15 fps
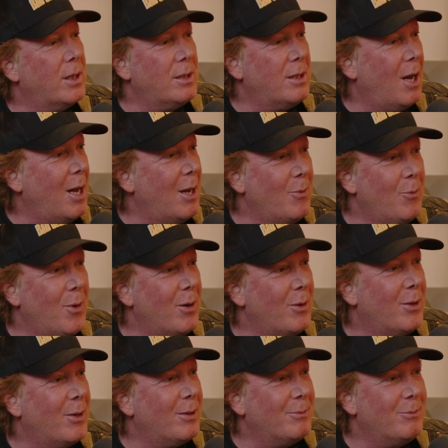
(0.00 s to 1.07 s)
a time where
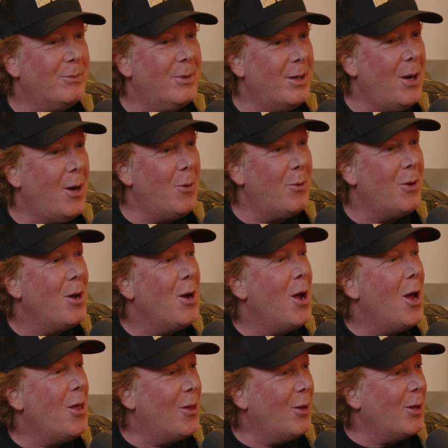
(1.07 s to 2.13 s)
the
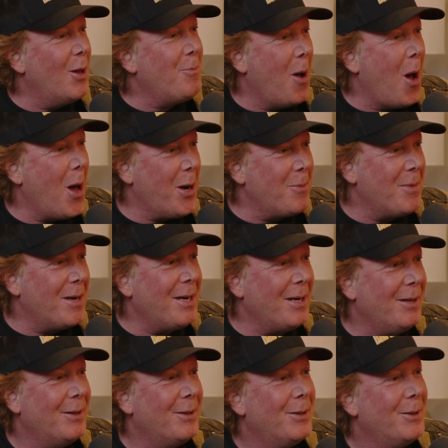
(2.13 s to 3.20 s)

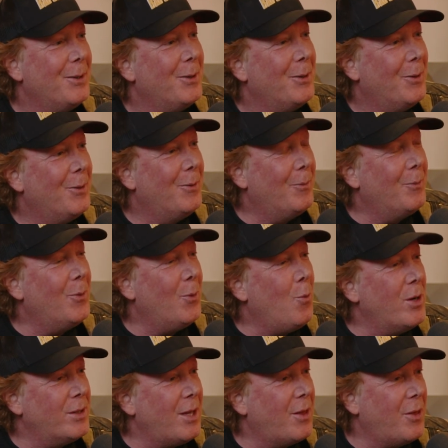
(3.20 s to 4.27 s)
lobotomy
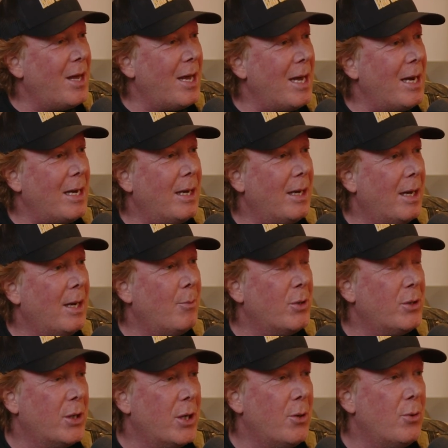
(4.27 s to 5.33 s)
was a thing and
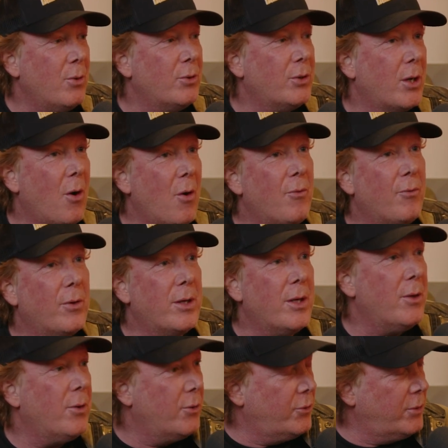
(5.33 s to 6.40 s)
was used and
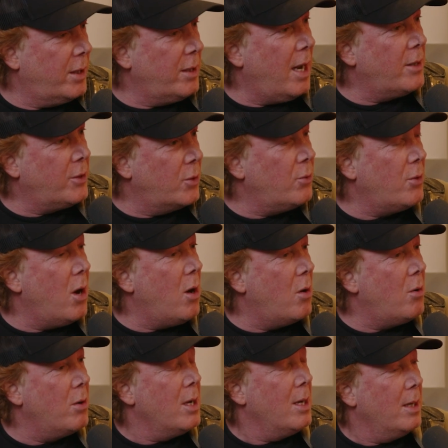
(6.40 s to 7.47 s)
overused. And as you
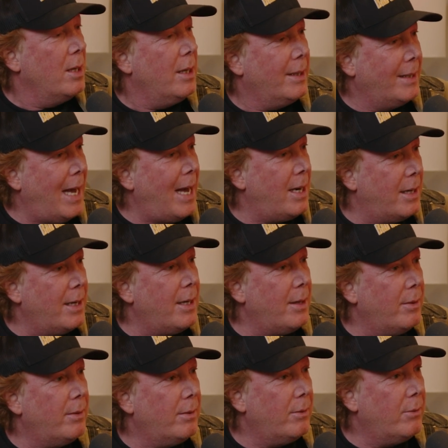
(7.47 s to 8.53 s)
know,
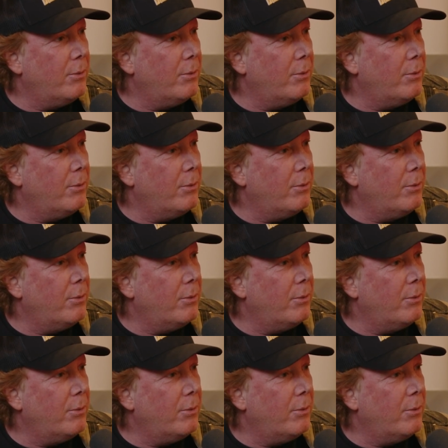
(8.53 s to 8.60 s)
Kennedy,